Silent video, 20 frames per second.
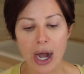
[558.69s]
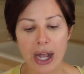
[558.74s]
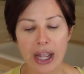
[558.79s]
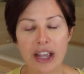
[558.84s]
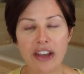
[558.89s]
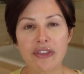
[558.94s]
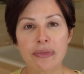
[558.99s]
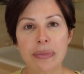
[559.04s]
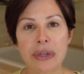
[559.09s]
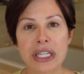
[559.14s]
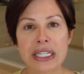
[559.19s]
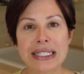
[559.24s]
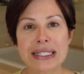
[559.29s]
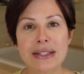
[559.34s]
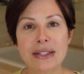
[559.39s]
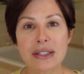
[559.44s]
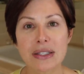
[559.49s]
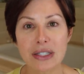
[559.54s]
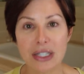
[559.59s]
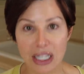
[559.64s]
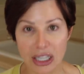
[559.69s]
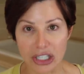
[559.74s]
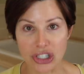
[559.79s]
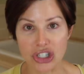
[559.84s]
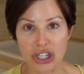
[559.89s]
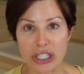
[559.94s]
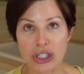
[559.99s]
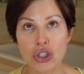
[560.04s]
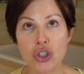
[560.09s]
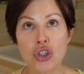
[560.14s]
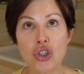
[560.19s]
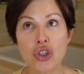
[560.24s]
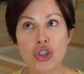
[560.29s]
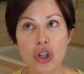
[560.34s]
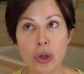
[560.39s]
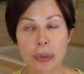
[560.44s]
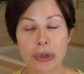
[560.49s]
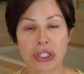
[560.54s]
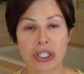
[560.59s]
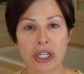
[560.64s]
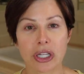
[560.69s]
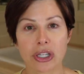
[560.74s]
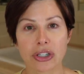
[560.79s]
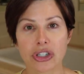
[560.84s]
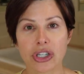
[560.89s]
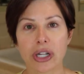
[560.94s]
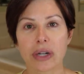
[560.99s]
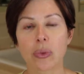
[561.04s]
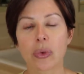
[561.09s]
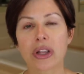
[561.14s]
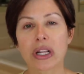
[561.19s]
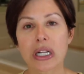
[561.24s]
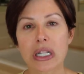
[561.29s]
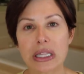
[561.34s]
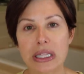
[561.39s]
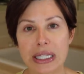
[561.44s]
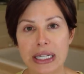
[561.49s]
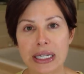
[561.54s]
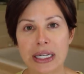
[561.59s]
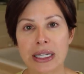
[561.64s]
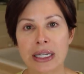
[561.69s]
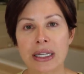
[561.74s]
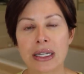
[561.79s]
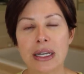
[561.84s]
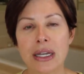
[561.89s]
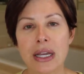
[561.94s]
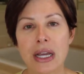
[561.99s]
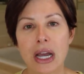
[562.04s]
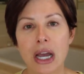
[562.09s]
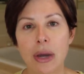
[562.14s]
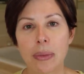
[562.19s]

I have been diligent, super diligent with cleaning